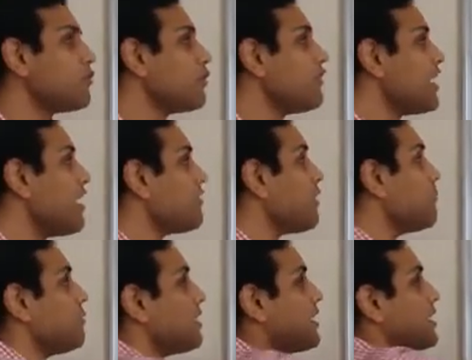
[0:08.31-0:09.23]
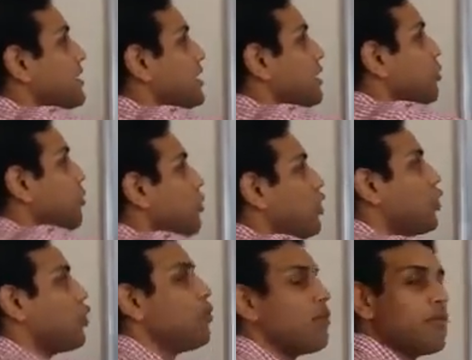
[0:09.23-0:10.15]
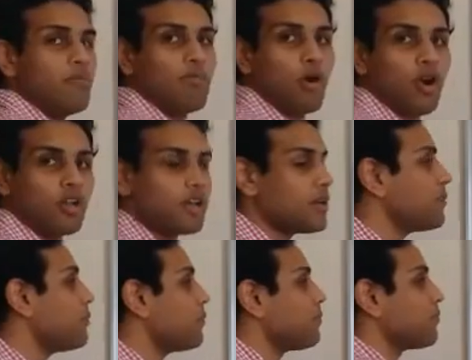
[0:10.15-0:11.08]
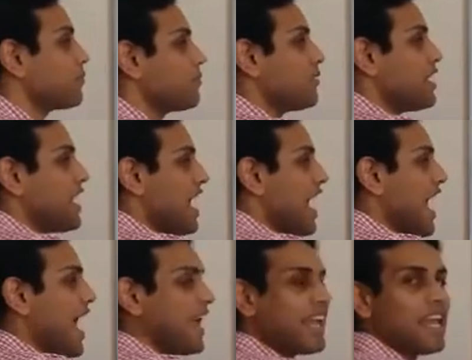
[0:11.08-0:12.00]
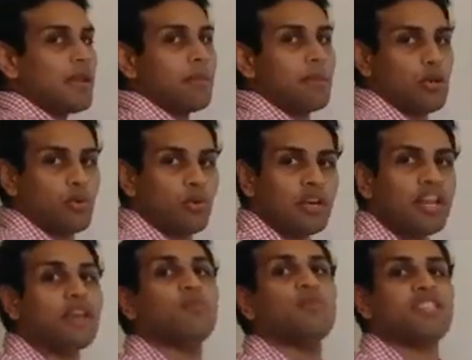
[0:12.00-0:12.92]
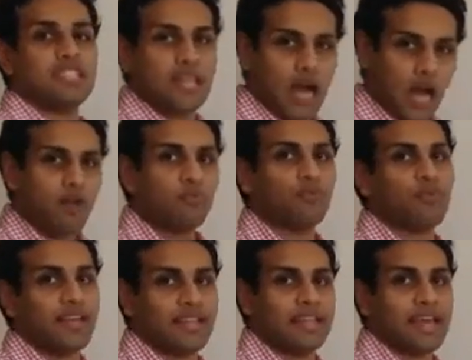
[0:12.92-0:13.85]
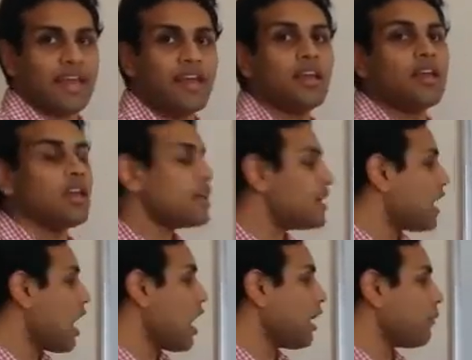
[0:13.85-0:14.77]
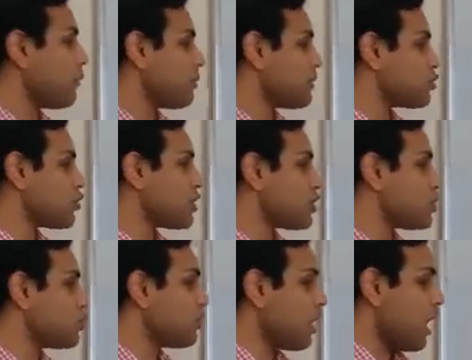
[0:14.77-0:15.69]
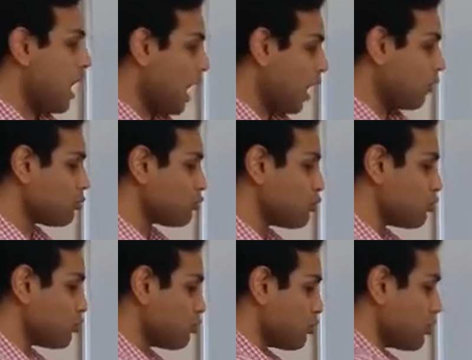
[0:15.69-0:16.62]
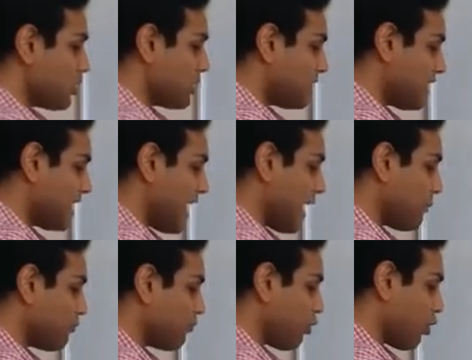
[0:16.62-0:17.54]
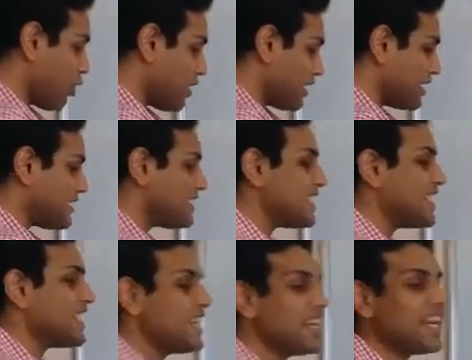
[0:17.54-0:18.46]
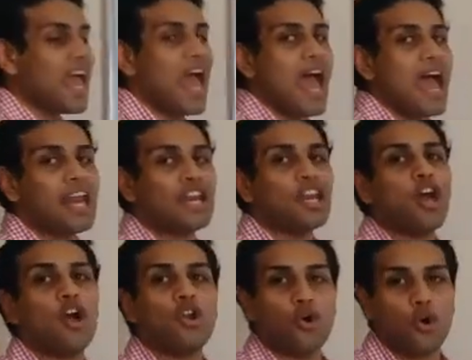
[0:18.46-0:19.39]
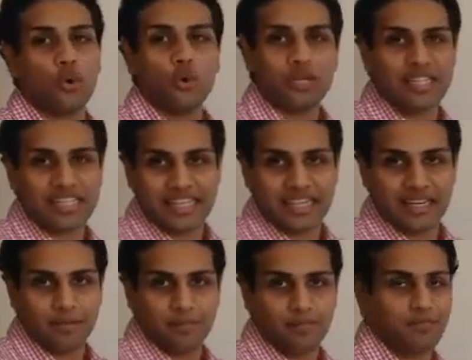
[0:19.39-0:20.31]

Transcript: After we have completed the Oreo book, hanging balloon, which is halfway there, now I will be showing you how to do the game for deal and no deal.